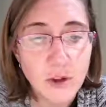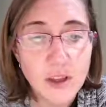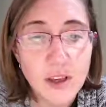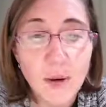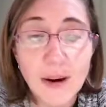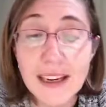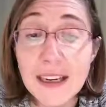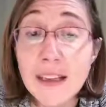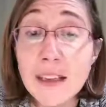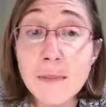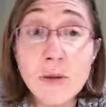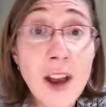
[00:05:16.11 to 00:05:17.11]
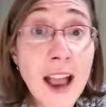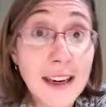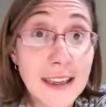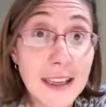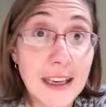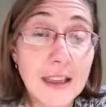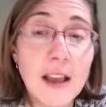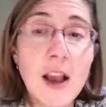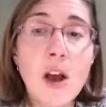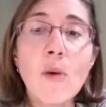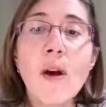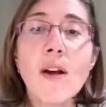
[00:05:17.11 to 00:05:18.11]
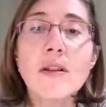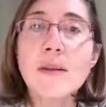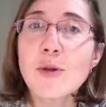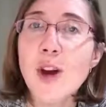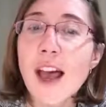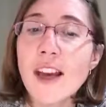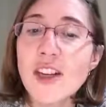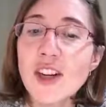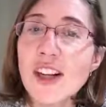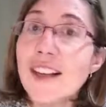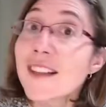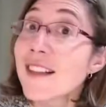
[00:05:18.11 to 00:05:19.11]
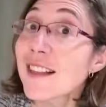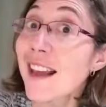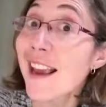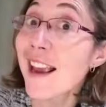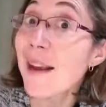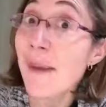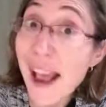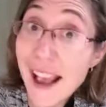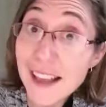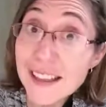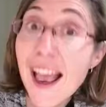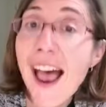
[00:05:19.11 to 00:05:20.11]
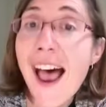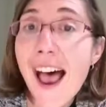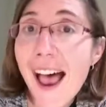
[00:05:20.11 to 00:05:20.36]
So I need to subtract these. Well, subtraction is the same as,